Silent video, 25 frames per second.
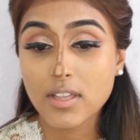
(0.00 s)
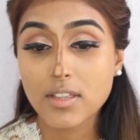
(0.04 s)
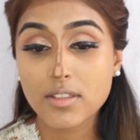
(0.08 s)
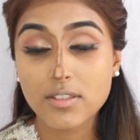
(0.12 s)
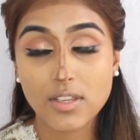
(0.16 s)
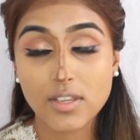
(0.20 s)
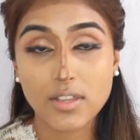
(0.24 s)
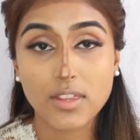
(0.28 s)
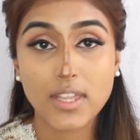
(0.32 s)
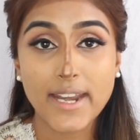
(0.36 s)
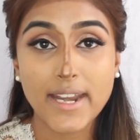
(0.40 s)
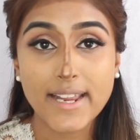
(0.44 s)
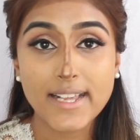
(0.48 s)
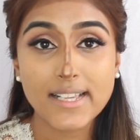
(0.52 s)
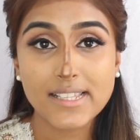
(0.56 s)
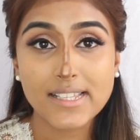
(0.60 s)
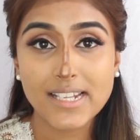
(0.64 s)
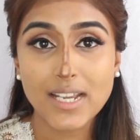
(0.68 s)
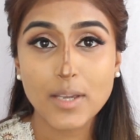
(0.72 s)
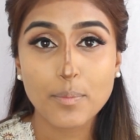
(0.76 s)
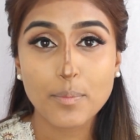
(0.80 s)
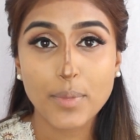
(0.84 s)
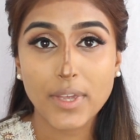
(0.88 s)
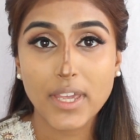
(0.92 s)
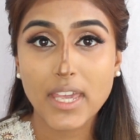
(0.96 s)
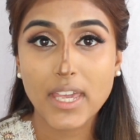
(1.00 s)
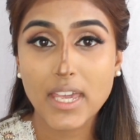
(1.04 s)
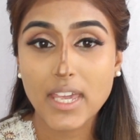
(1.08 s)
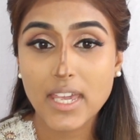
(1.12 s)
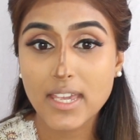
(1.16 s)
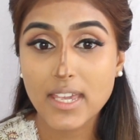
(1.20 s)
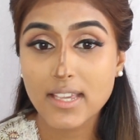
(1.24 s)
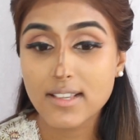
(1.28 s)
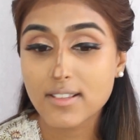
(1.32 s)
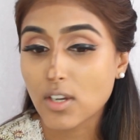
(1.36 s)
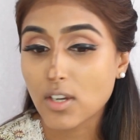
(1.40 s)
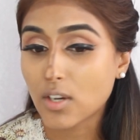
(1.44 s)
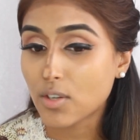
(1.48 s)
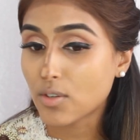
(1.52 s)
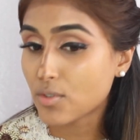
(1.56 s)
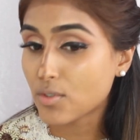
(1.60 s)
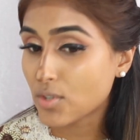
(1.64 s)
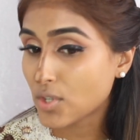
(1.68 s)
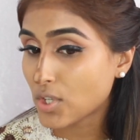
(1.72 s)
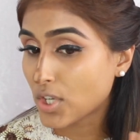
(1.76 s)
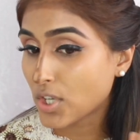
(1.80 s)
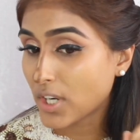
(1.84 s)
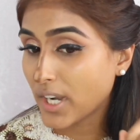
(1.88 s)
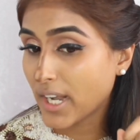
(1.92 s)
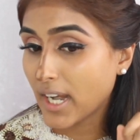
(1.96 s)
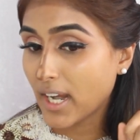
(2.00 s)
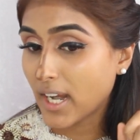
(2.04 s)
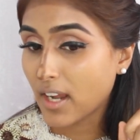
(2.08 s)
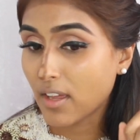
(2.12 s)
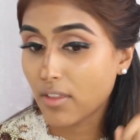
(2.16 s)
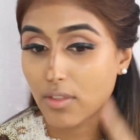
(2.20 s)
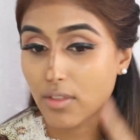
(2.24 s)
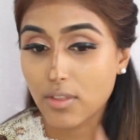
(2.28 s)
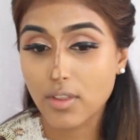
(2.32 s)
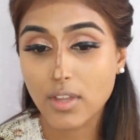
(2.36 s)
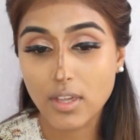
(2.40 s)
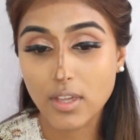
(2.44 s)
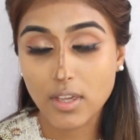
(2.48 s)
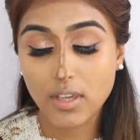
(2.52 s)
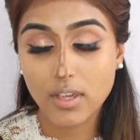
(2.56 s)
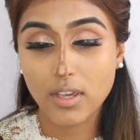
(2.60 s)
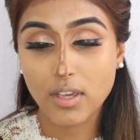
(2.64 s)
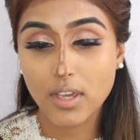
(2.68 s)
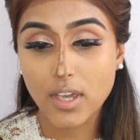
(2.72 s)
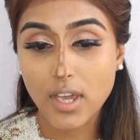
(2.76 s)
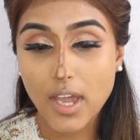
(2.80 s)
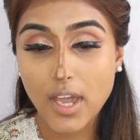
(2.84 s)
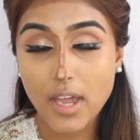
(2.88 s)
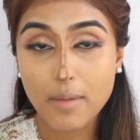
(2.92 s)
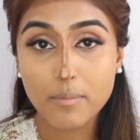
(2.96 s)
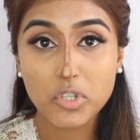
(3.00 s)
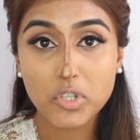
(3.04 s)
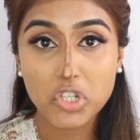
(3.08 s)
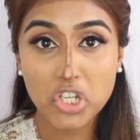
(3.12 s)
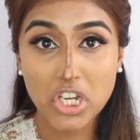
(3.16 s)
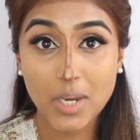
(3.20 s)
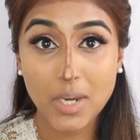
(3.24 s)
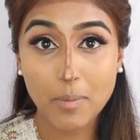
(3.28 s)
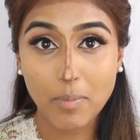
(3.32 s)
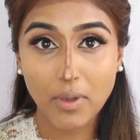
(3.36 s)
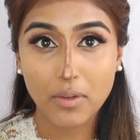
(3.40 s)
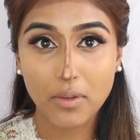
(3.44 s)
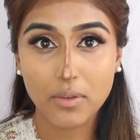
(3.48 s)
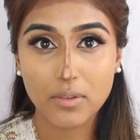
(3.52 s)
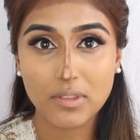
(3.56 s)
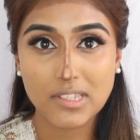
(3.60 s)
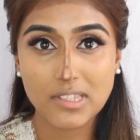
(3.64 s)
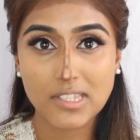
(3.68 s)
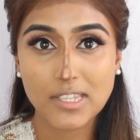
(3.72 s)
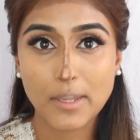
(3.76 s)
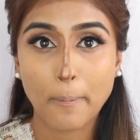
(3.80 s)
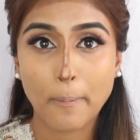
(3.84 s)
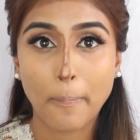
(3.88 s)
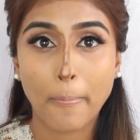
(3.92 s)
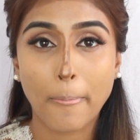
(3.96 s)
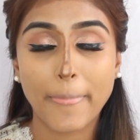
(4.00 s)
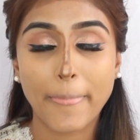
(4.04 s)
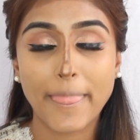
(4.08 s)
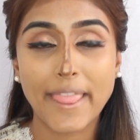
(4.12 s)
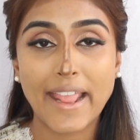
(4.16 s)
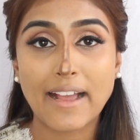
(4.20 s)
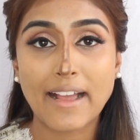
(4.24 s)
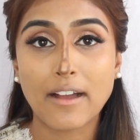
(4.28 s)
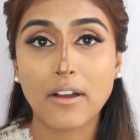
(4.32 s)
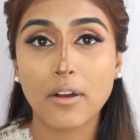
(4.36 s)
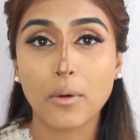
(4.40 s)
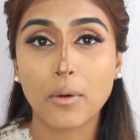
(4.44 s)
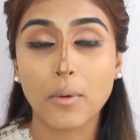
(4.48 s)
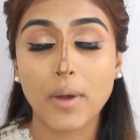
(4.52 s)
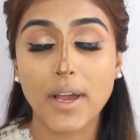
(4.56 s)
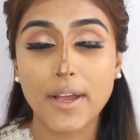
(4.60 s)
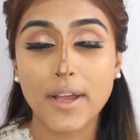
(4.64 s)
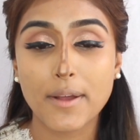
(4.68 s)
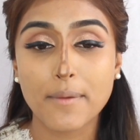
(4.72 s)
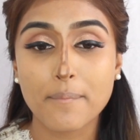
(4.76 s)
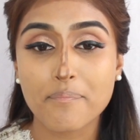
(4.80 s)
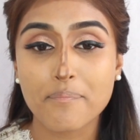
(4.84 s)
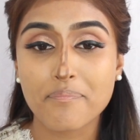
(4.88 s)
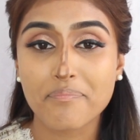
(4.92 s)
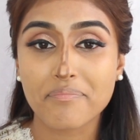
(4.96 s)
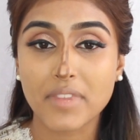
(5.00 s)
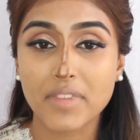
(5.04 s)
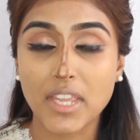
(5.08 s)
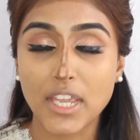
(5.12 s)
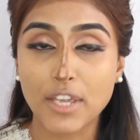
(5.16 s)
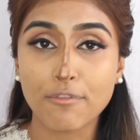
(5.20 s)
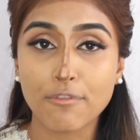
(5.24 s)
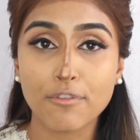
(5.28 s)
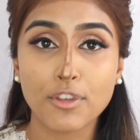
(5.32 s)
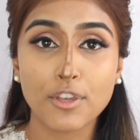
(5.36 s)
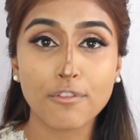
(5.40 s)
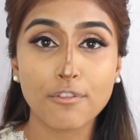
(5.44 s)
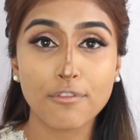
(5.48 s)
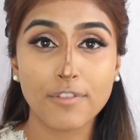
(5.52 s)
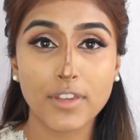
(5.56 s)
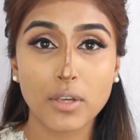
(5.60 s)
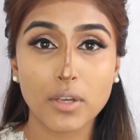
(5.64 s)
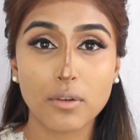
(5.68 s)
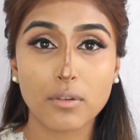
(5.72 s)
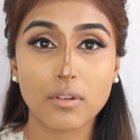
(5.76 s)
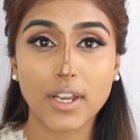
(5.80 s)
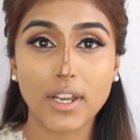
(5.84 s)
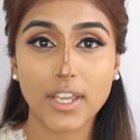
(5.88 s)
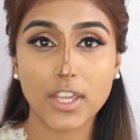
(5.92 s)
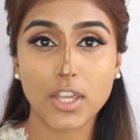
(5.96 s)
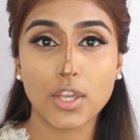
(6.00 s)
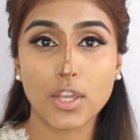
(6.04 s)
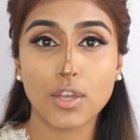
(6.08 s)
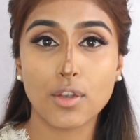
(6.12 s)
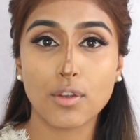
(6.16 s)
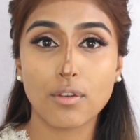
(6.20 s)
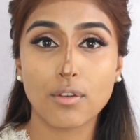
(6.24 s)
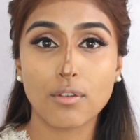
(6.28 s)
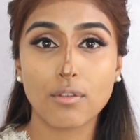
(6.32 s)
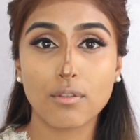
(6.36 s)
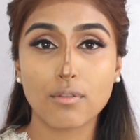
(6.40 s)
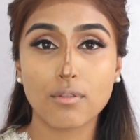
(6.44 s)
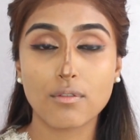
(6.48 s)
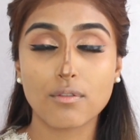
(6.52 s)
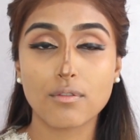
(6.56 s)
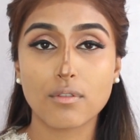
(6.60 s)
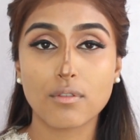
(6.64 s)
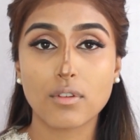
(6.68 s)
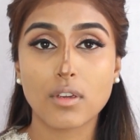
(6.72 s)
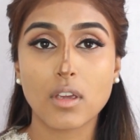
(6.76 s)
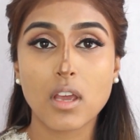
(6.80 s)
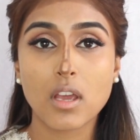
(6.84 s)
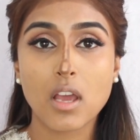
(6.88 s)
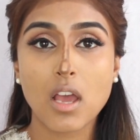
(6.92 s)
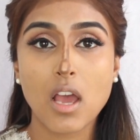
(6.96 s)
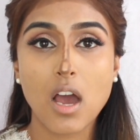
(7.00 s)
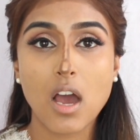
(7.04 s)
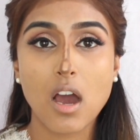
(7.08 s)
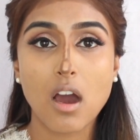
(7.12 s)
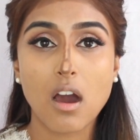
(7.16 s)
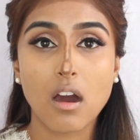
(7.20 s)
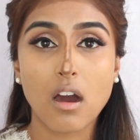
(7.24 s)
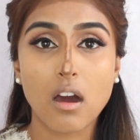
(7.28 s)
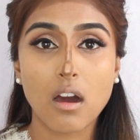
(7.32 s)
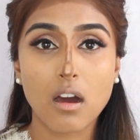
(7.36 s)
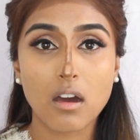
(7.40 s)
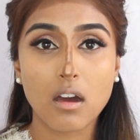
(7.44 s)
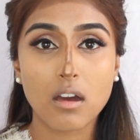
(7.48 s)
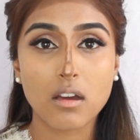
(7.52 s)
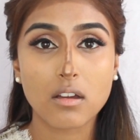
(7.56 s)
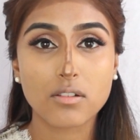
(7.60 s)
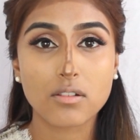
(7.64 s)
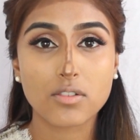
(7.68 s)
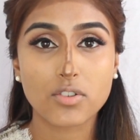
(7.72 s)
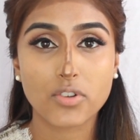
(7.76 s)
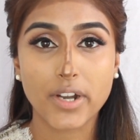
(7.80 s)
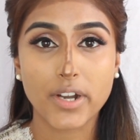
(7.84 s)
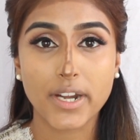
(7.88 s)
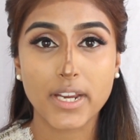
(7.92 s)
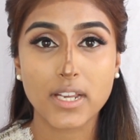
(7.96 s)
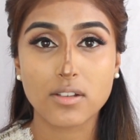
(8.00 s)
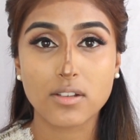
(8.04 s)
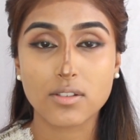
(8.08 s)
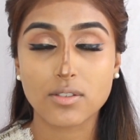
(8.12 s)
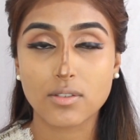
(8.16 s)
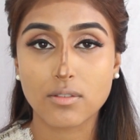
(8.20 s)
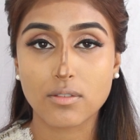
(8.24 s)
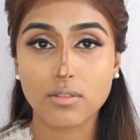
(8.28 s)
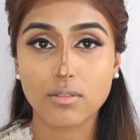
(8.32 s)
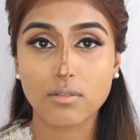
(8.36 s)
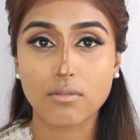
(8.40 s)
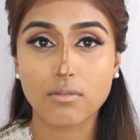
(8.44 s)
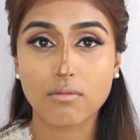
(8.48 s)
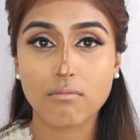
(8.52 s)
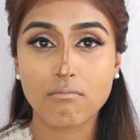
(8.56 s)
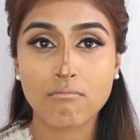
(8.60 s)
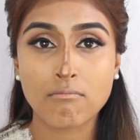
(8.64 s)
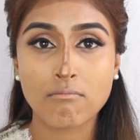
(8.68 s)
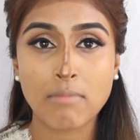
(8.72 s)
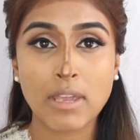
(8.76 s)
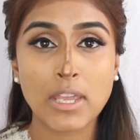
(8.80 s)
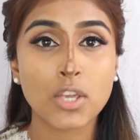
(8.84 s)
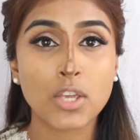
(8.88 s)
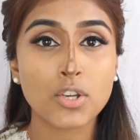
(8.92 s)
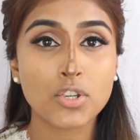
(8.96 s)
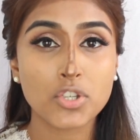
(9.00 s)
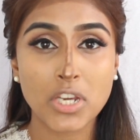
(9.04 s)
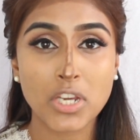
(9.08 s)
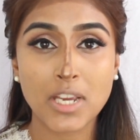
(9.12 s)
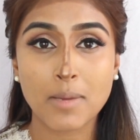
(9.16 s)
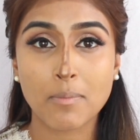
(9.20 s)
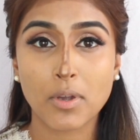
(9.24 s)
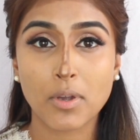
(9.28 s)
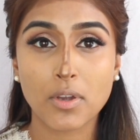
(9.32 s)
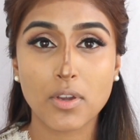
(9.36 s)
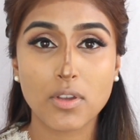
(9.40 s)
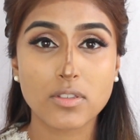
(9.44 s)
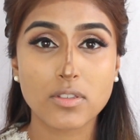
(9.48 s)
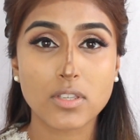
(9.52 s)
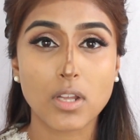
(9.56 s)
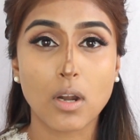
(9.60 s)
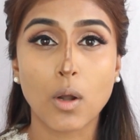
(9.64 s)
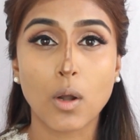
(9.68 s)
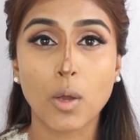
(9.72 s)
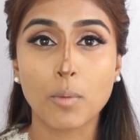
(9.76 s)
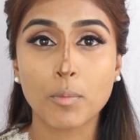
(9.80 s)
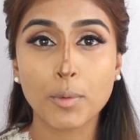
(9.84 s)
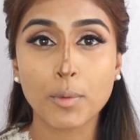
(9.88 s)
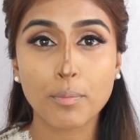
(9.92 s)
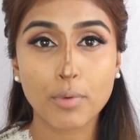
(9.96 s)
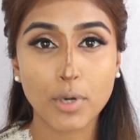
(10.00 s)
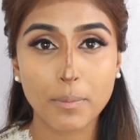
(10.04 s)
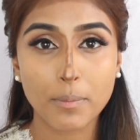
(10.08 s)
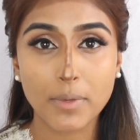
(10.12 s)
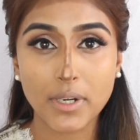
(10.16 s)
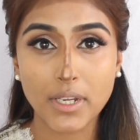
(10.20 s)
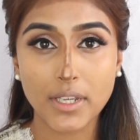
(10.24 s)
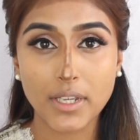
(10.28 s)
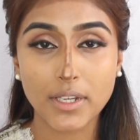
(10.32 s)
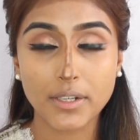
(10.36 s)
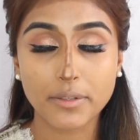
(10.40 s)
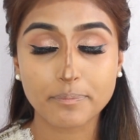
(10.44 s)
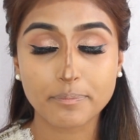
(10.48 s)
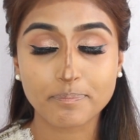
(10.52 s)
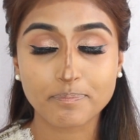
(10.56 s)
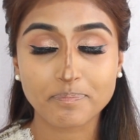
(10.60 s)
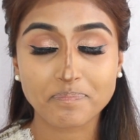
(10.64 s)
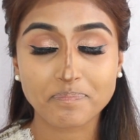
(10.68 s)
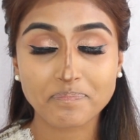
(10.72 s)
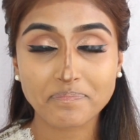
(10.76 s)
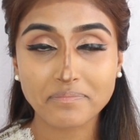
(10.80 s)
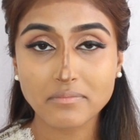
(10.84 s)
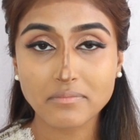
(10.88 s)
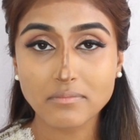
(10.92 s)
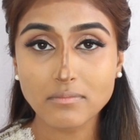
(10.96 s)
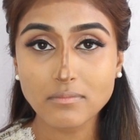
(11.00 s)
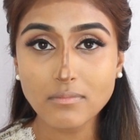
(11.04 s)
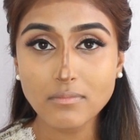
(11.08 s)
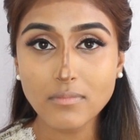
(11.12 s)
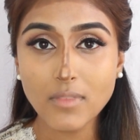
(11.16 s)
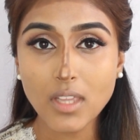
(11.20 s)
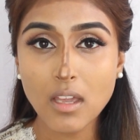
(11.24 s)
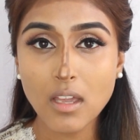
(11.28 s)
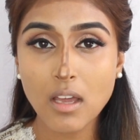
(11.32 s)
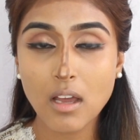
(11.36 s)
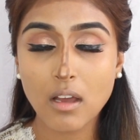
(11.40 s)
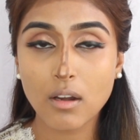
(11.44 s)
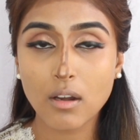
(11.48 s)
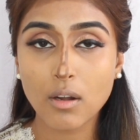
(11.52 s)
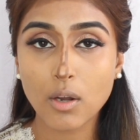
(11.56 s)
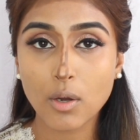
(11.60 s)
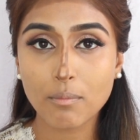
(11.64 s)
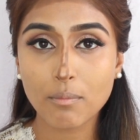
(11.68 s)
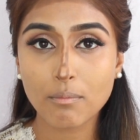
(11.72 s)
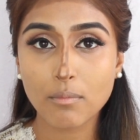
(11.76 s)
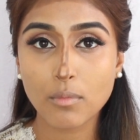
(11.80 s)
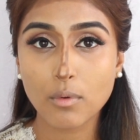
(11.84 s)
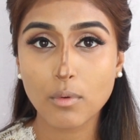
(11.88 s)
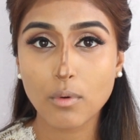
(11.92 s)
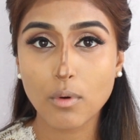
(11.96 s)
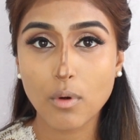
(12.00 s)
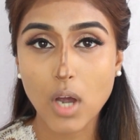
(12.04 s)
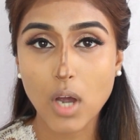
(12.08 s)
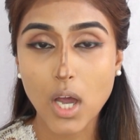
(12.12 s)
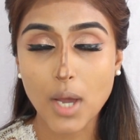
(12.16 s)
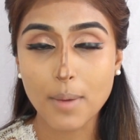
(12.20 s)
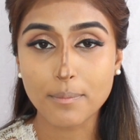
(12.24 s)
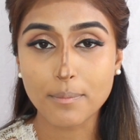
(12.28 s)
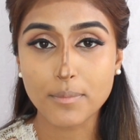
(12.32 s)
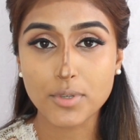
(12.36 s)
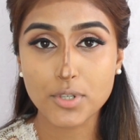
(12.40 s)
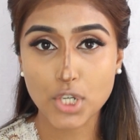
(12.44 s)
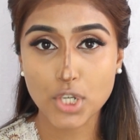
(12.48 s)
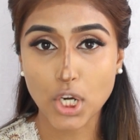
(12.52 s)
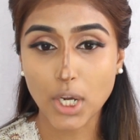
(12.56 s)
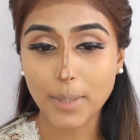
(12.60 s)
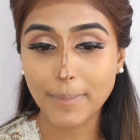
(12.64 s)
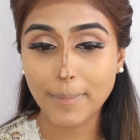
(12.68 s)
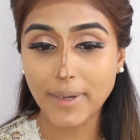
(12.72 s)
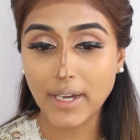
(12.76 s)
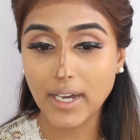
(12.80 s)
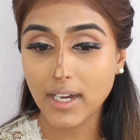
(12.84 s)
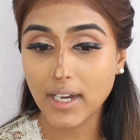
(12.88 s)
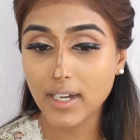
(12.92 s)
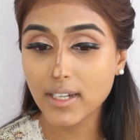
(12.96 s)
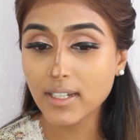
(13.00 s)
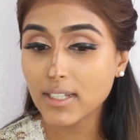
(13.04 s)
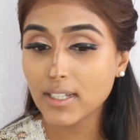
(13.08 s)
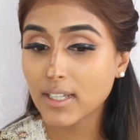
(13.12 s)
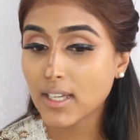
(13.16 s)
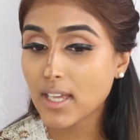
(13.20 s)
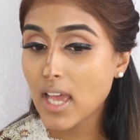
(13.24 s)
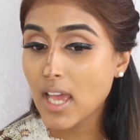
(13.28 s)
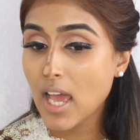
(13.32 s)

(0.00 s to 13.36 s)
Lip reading: So the next step is contouring the cheekbones. Now, if you feel like you are trying to make your cheekbones a lot more prominent, a lot more sharper,